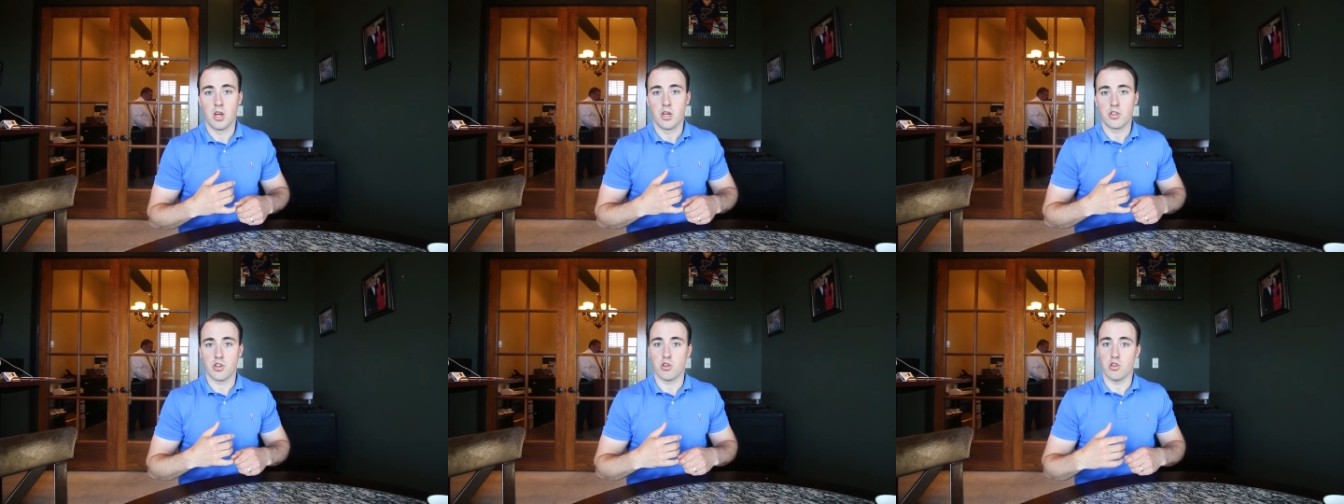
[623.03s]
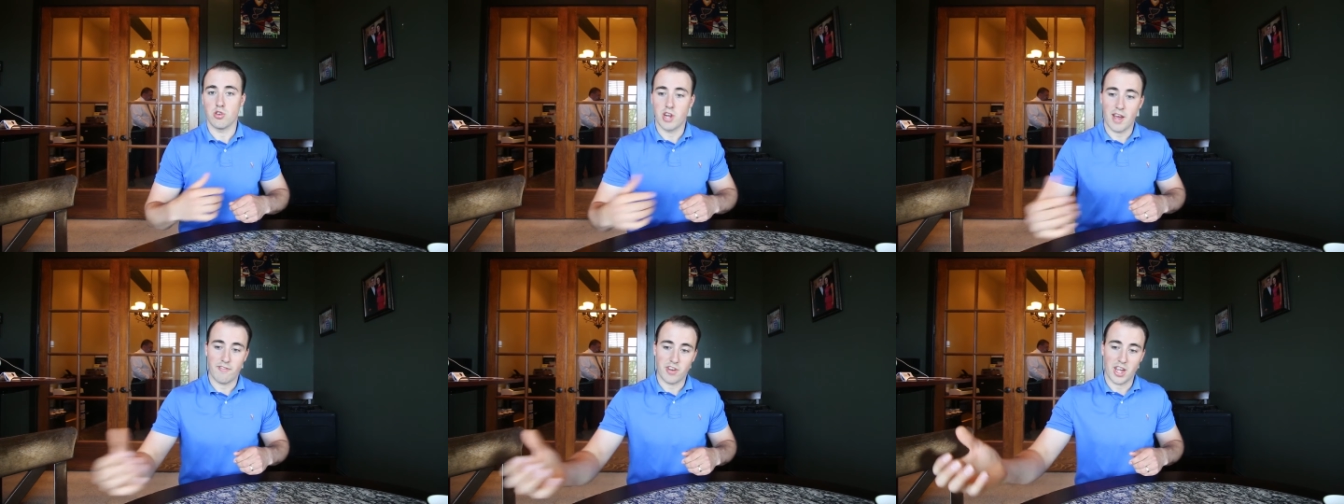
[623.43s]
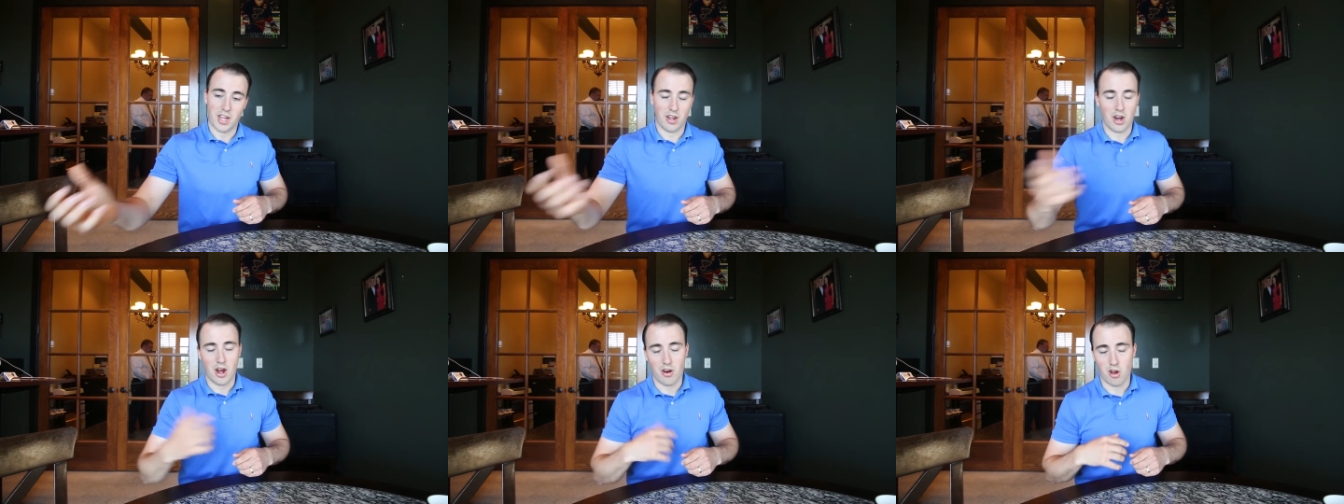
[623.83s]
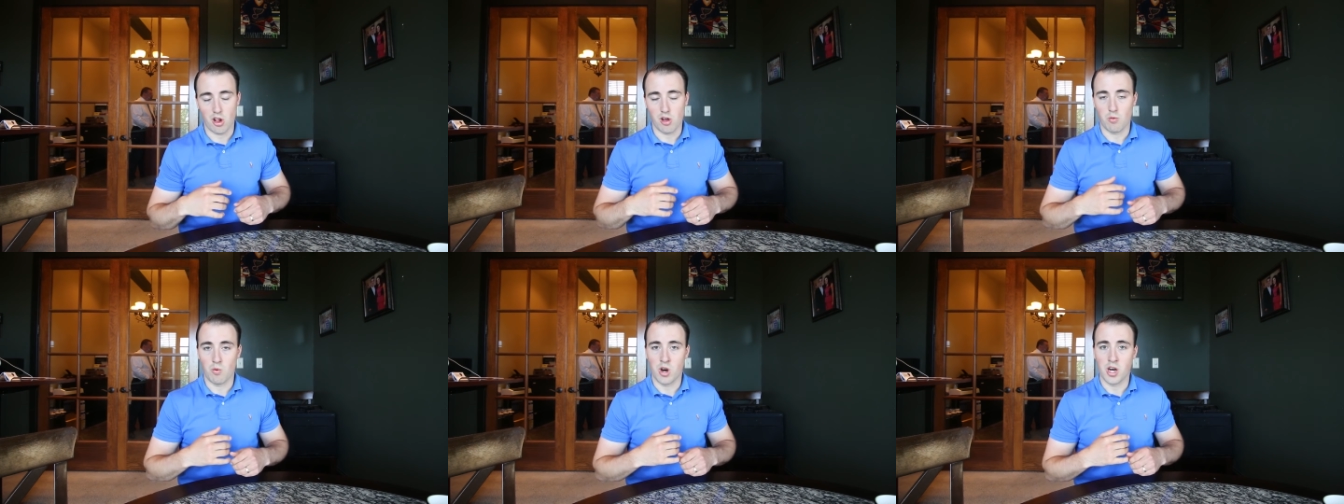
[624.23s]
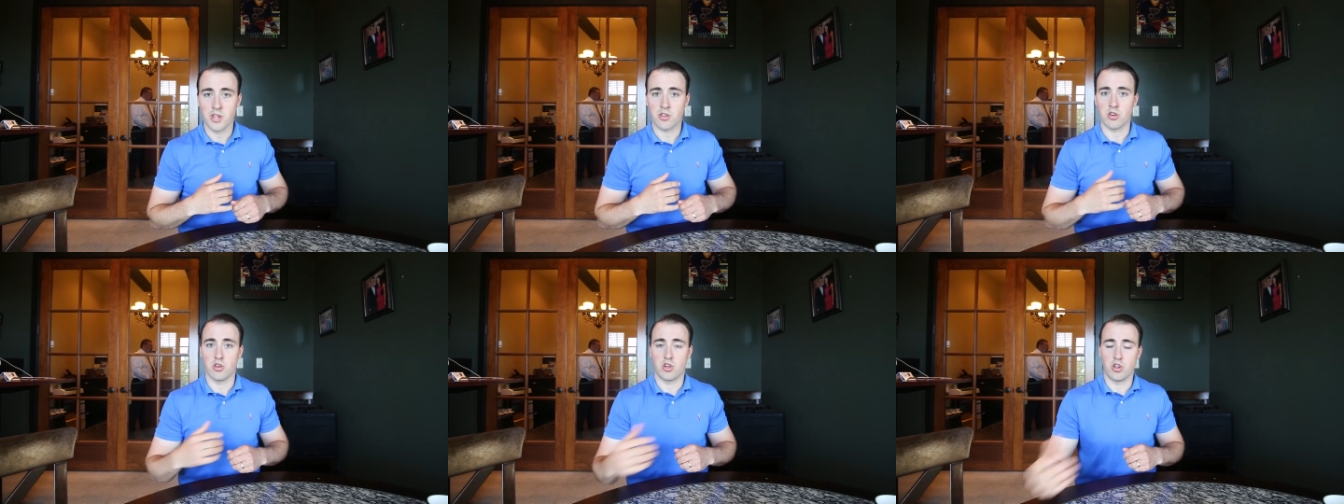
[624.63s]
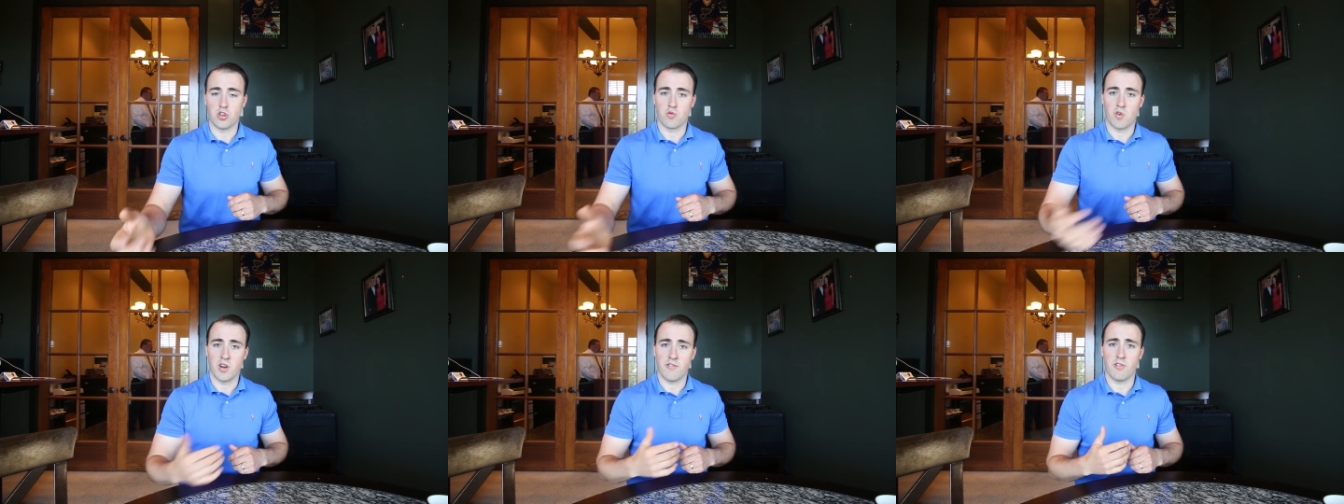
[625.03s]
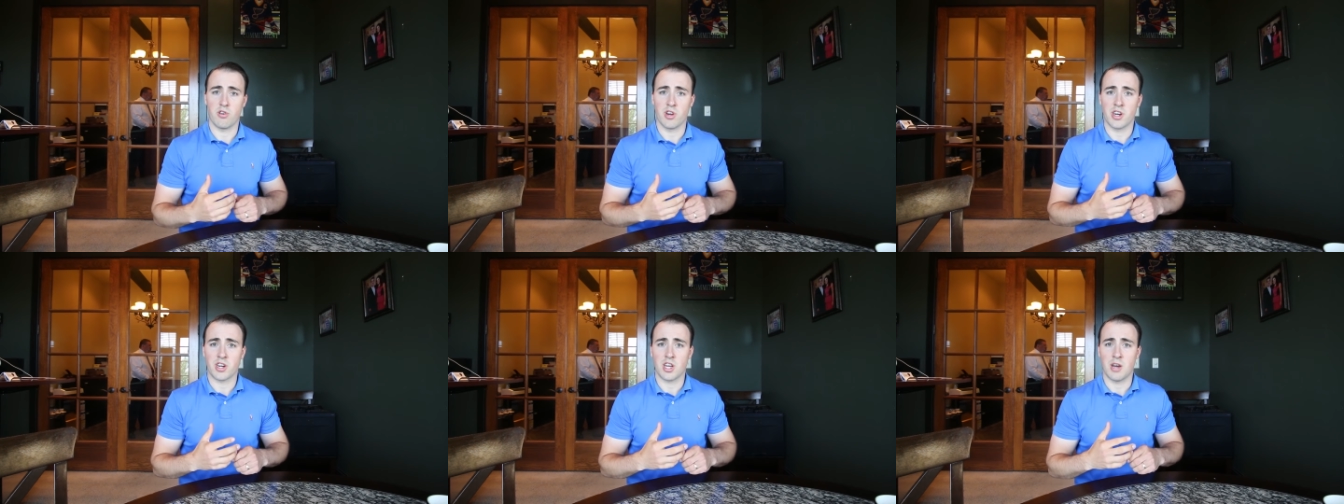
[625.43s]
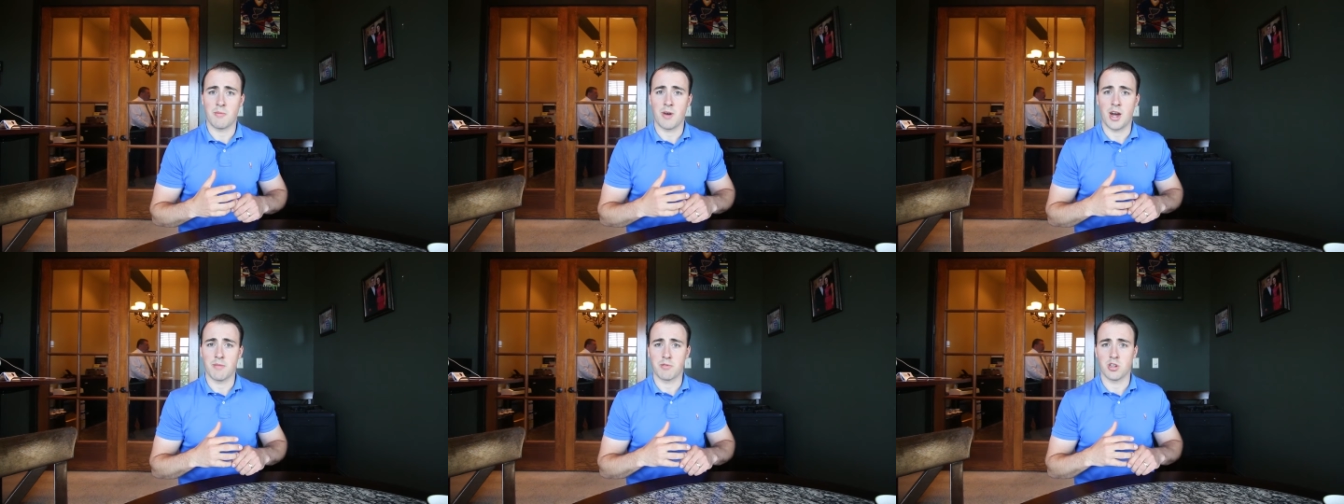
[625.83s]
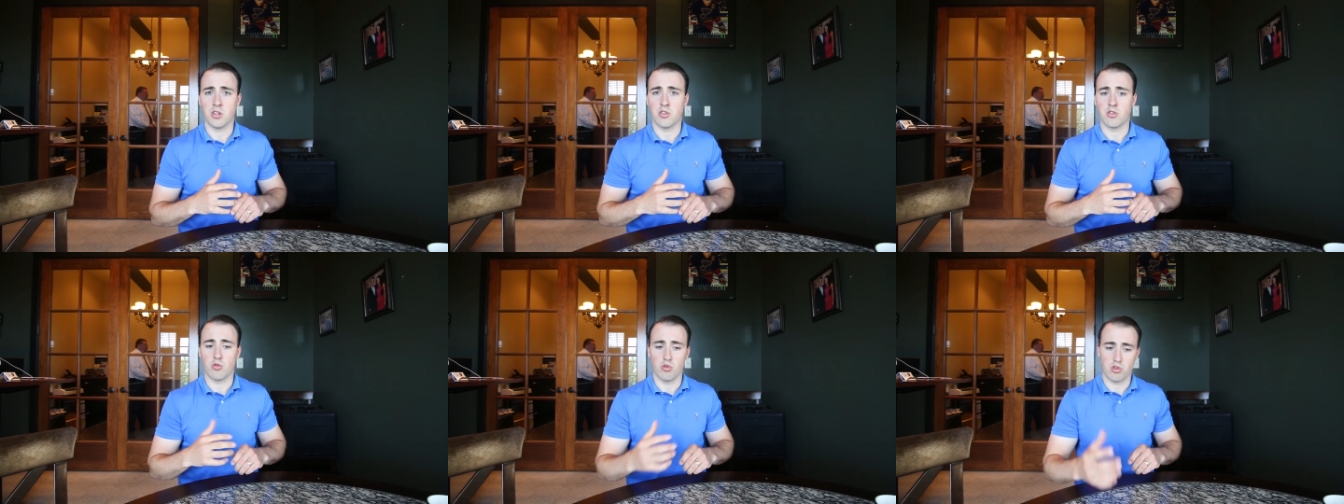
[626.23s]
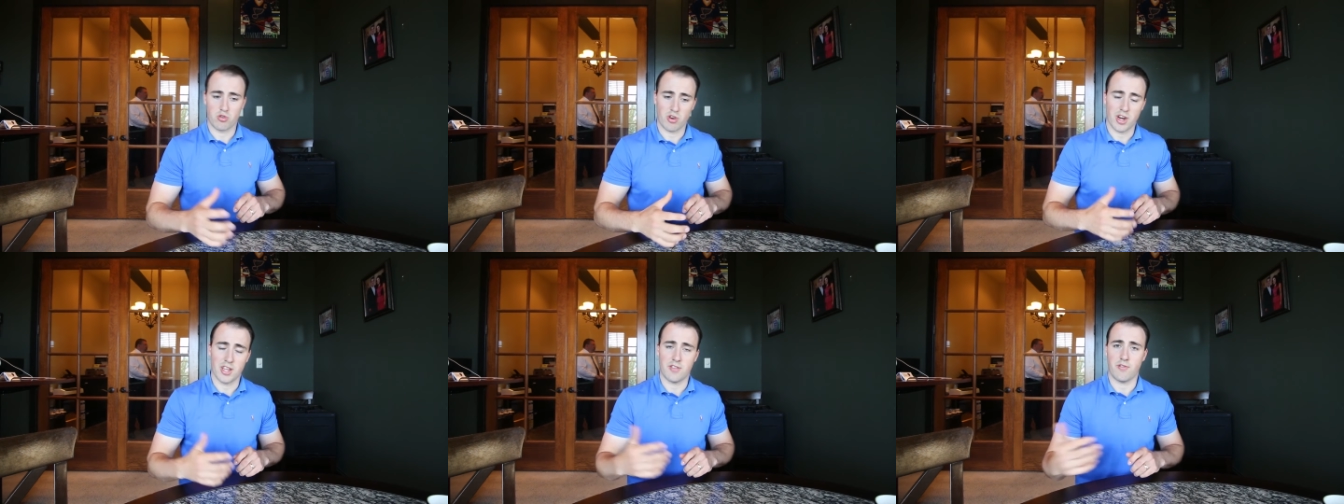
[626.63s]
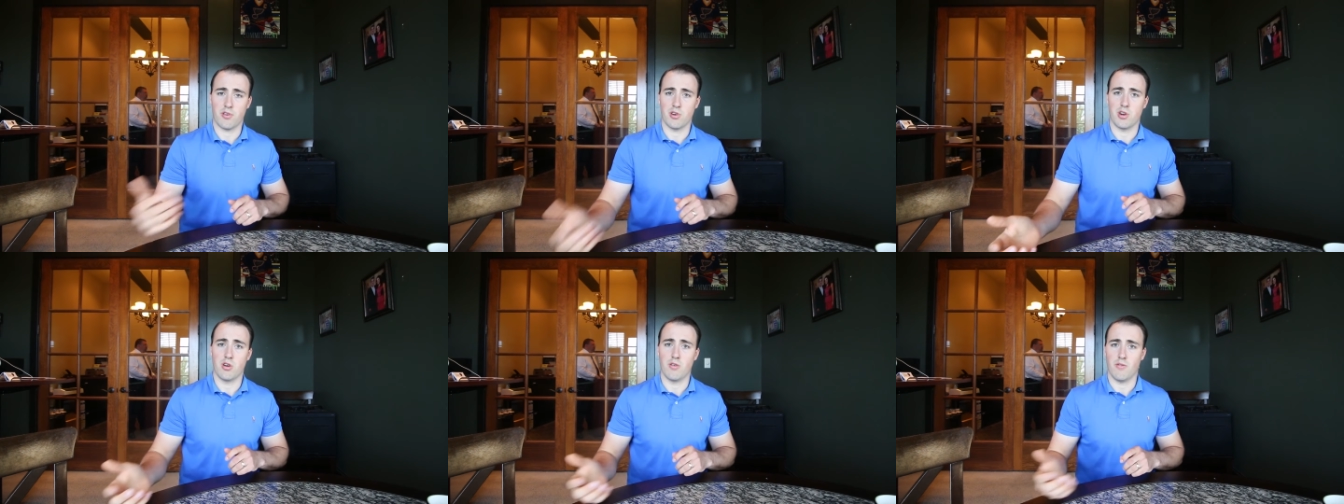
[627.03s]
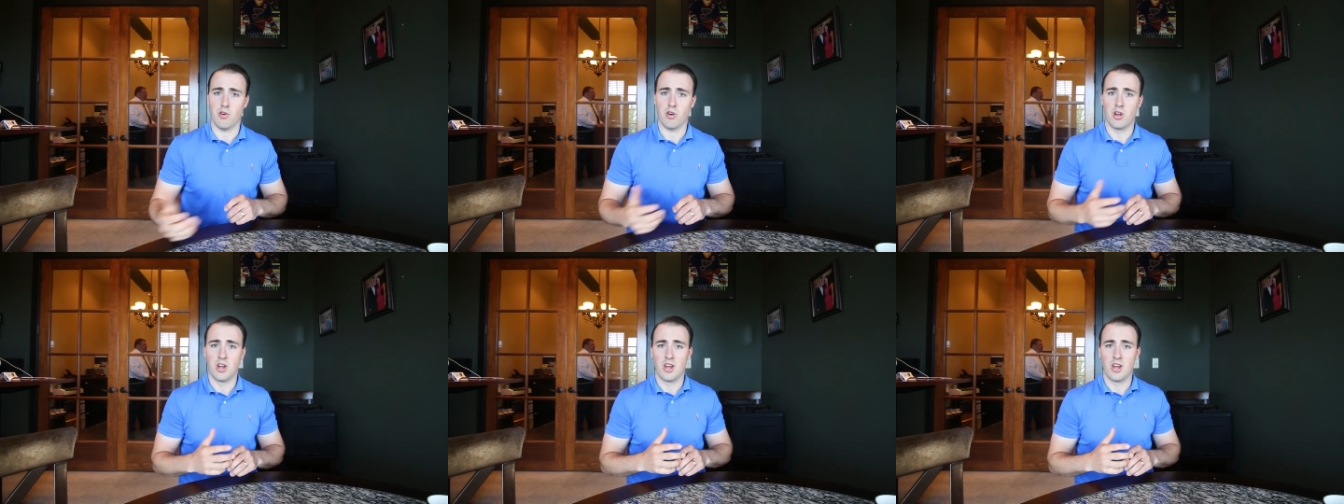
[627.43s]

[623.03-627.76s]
So you'd have to take it out all at once, or choose one of their income options, or transfer it over.